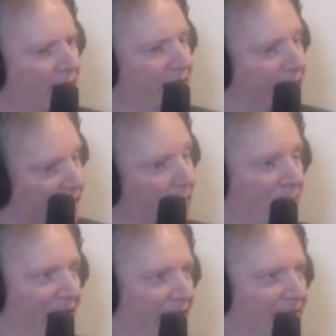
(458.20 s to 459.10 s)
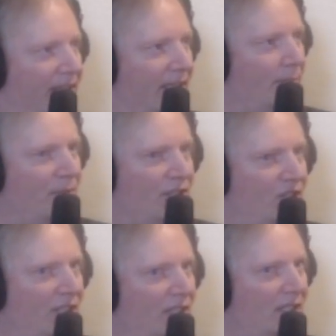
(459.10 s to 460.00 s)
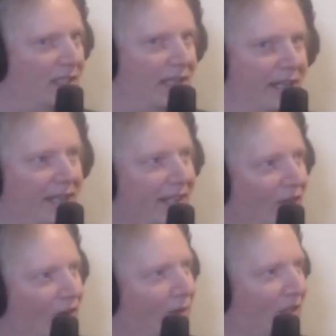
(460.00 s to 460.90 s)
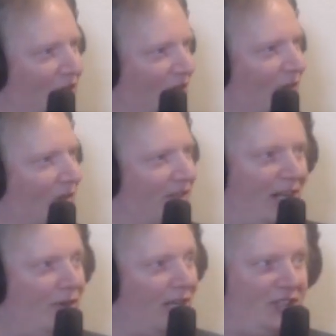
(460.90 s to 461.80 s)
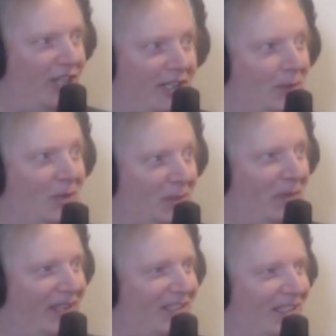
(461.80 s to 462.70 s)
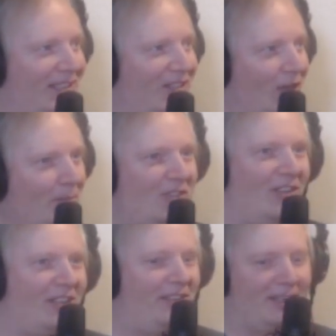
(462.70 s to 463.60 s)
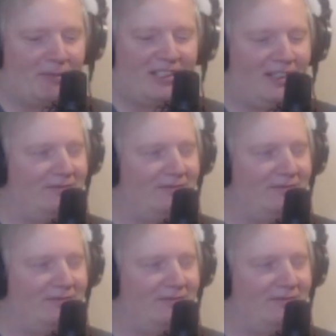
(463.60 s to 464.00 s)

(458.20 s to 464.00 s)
didn't buy a ticket, but she's getting into all these shows. They're not checking wristbands. So I'm starting to think to myself,